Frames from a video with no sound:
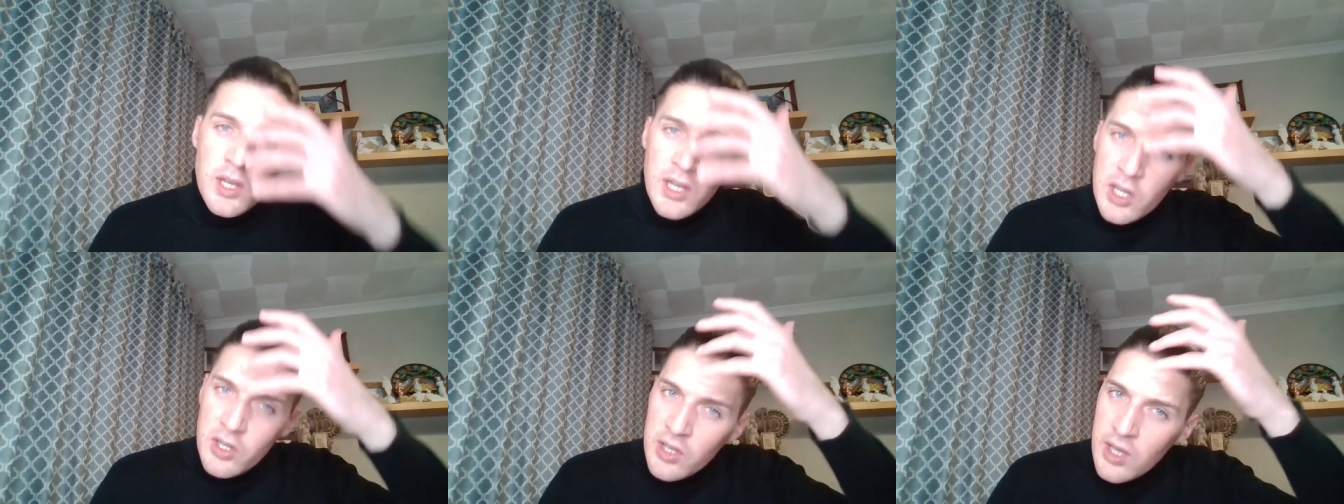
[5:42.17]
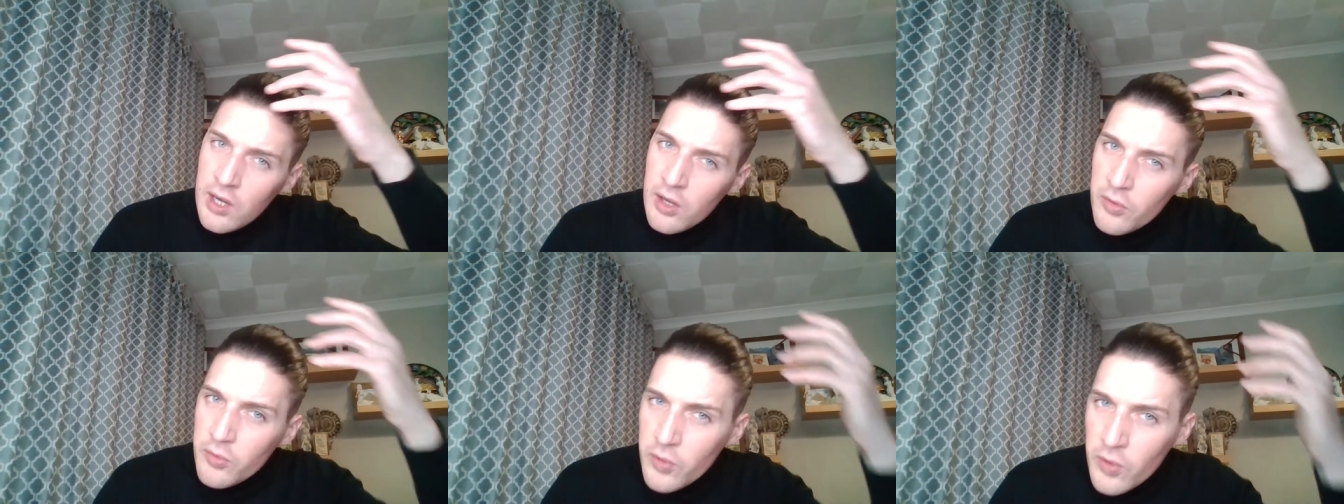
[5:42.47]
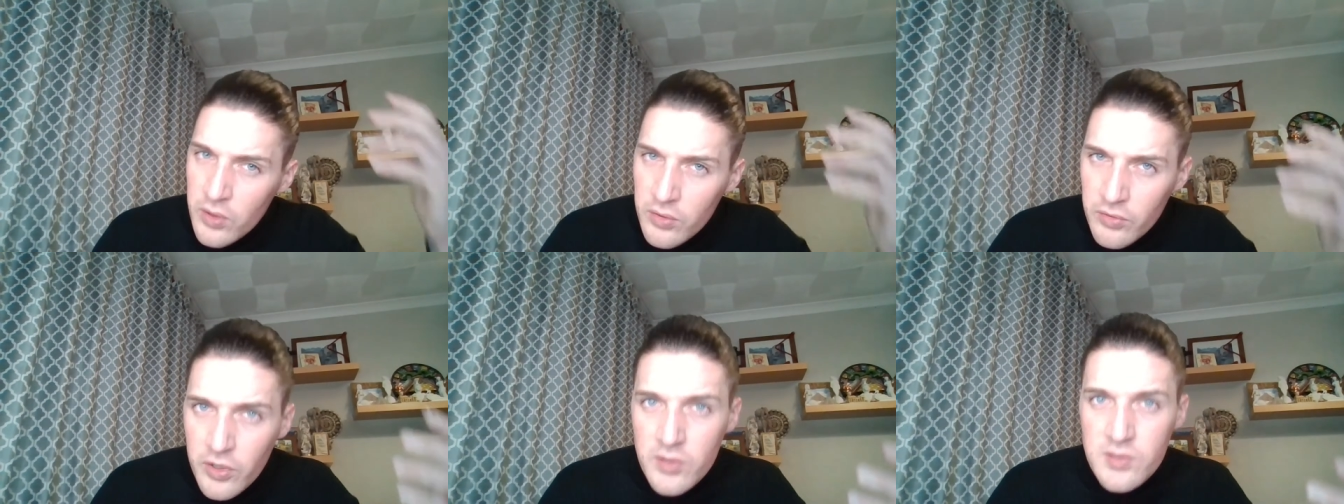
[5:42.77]
Can you get it
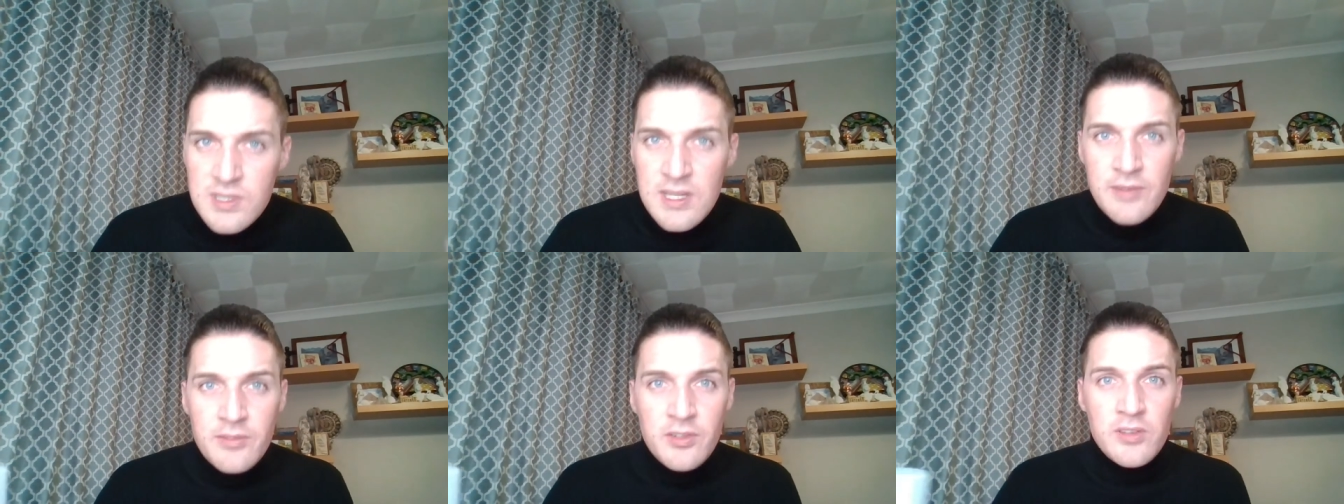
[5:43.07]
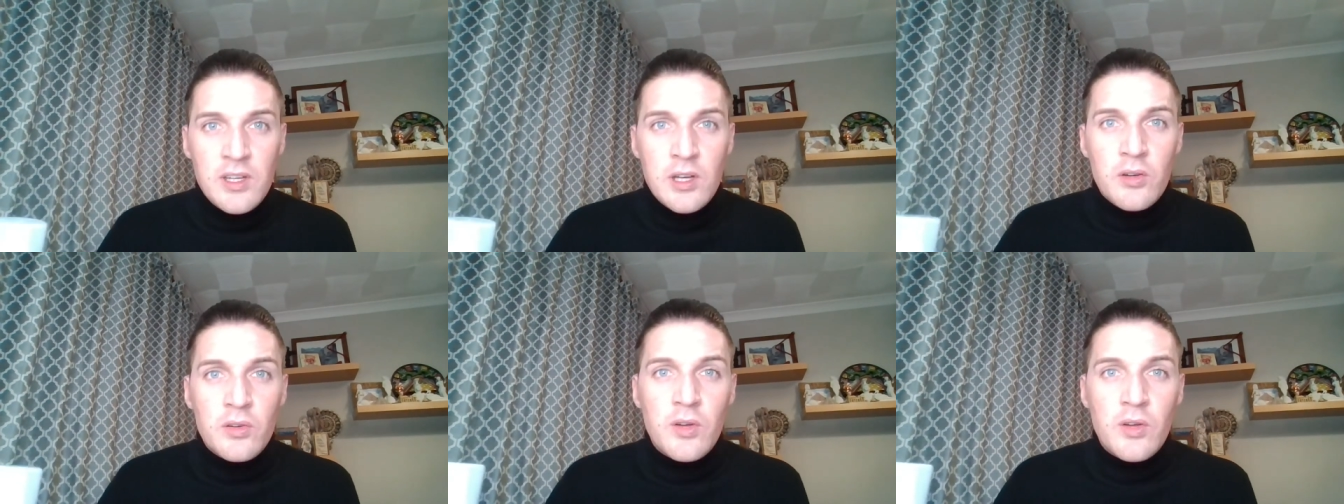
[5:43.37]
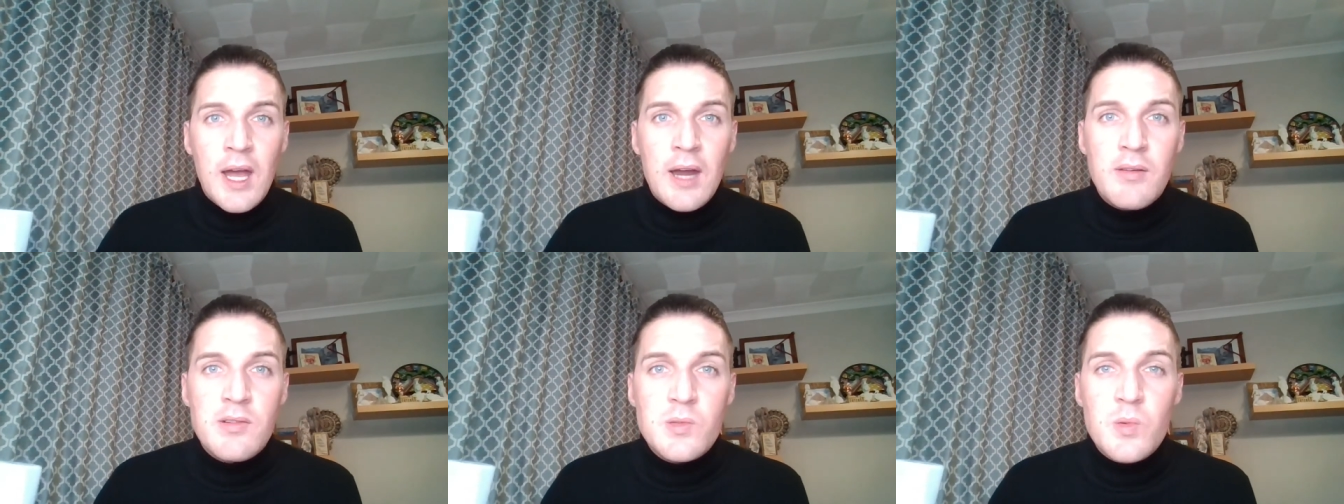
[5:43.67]
through the roots and everything on
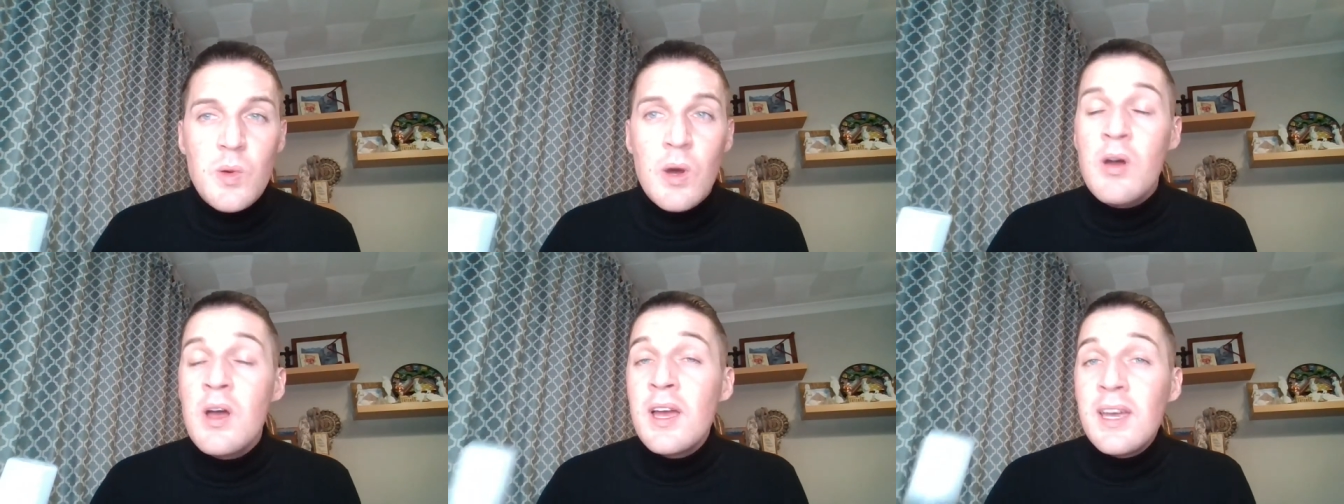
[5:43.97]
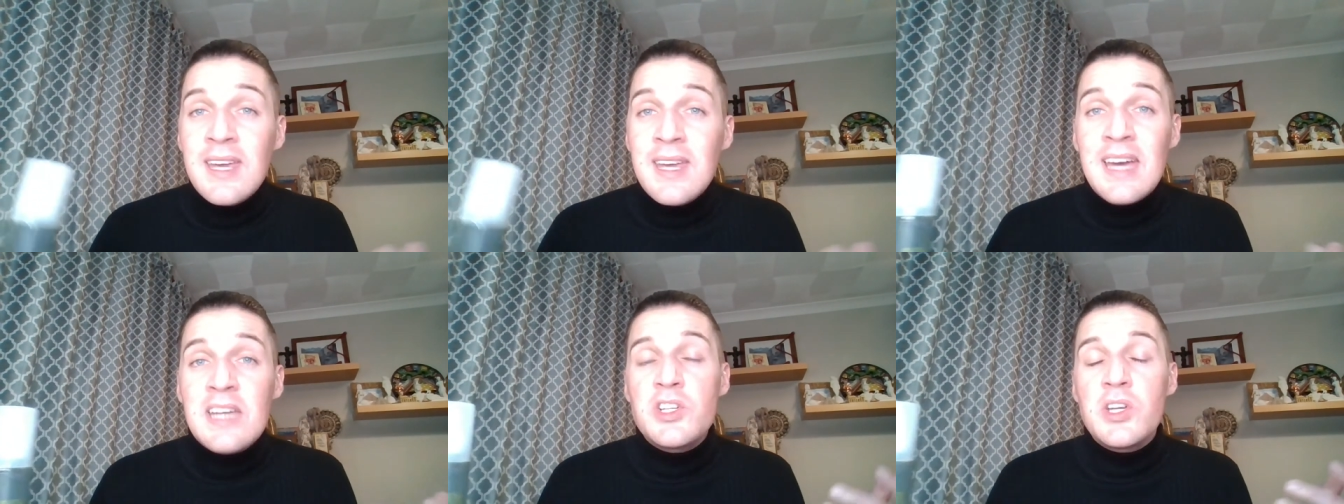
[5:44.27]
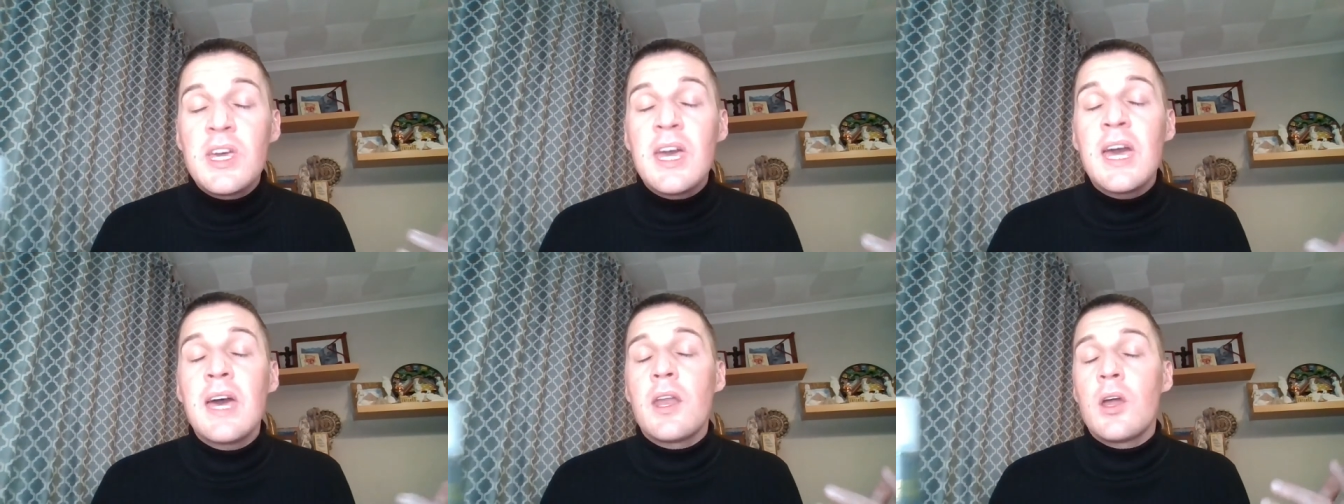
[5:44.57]
your hair as well?
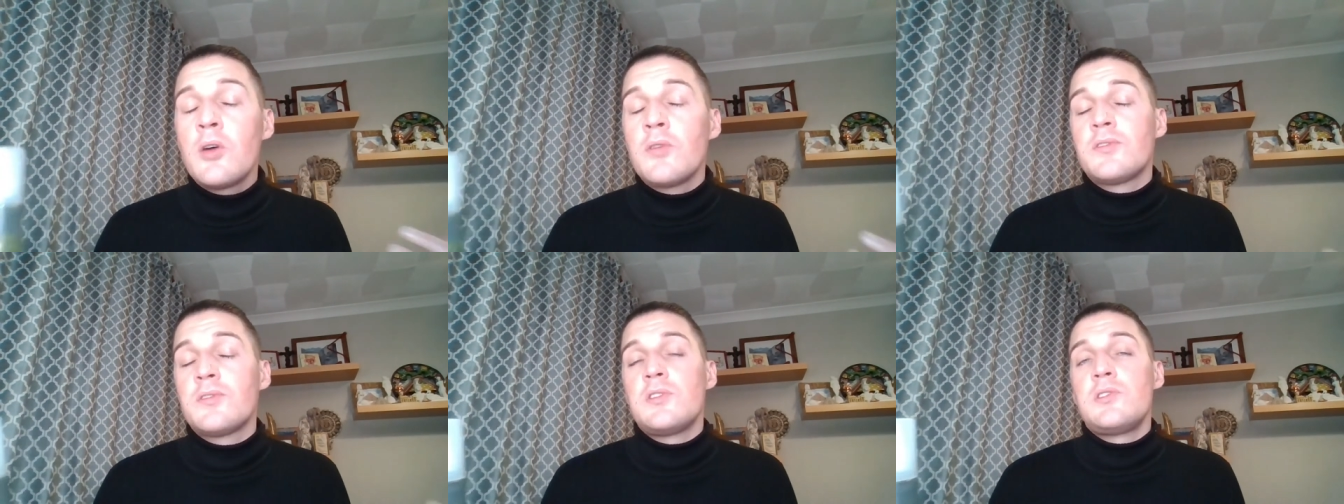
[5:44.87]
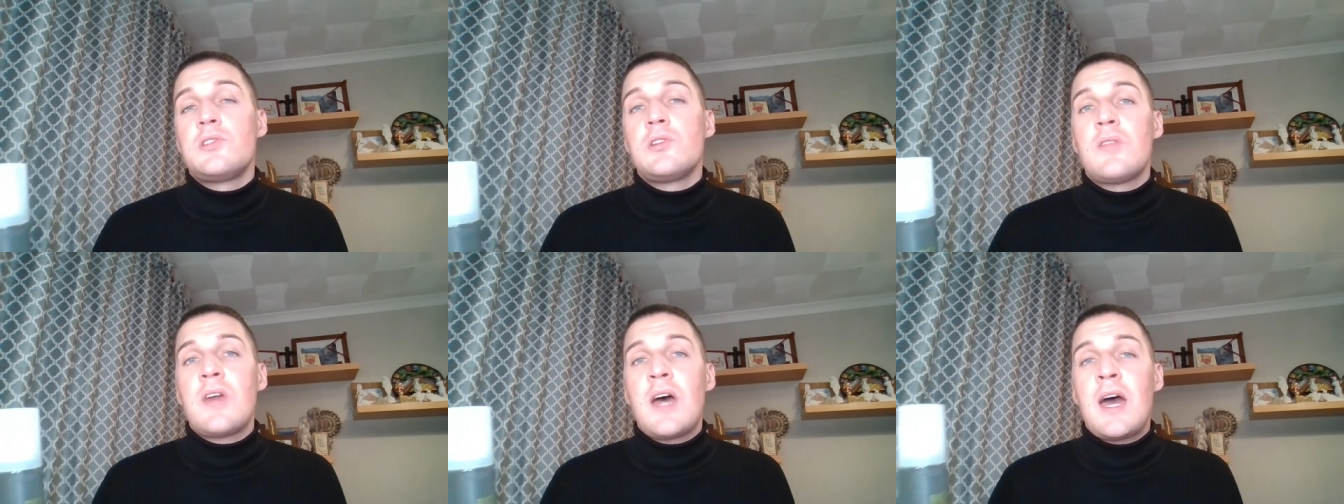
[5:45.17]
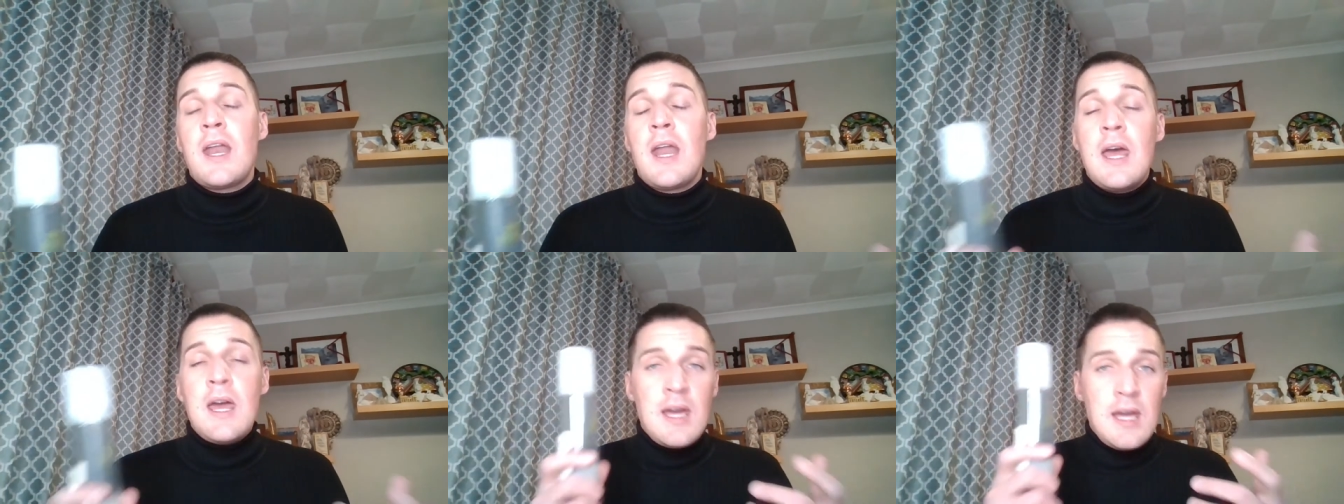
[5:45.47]
Yes, you can. I often do
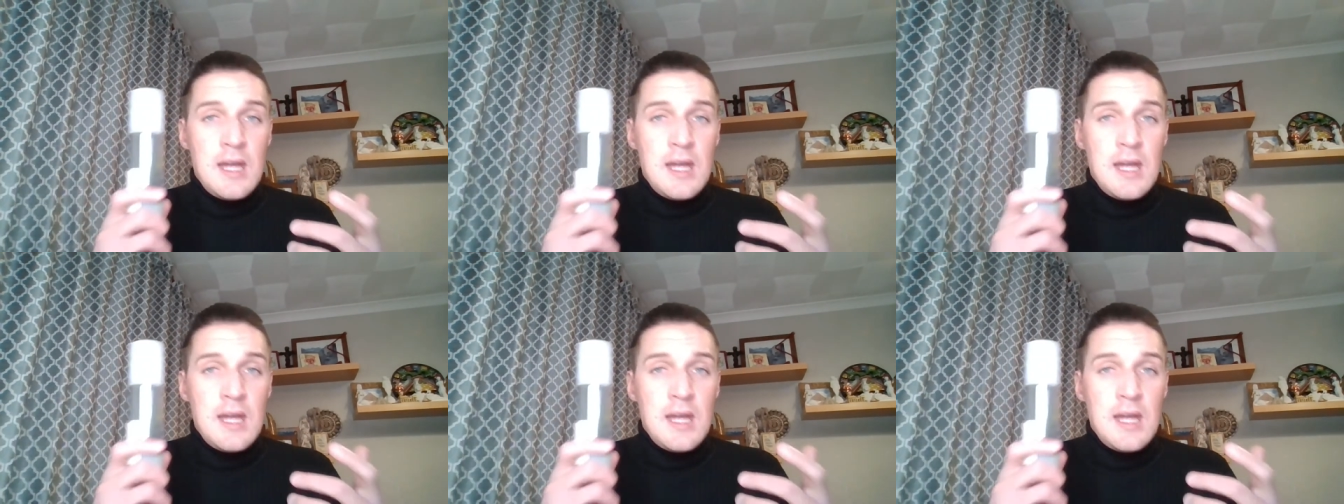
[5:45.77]
that.